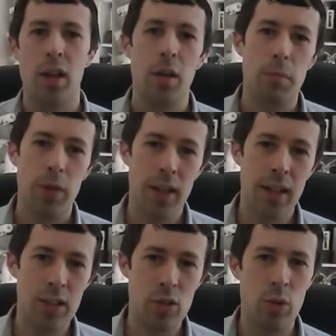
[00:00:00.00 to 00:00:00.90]
but can
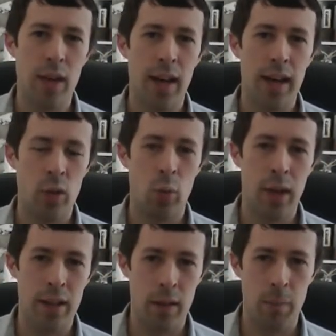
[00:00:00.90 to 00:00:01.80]
I do that in a
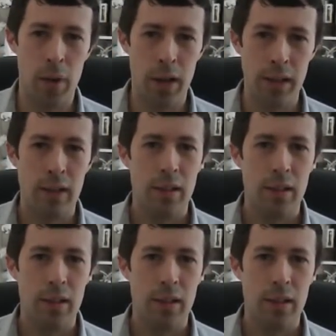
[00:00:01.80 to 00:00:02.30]
way that might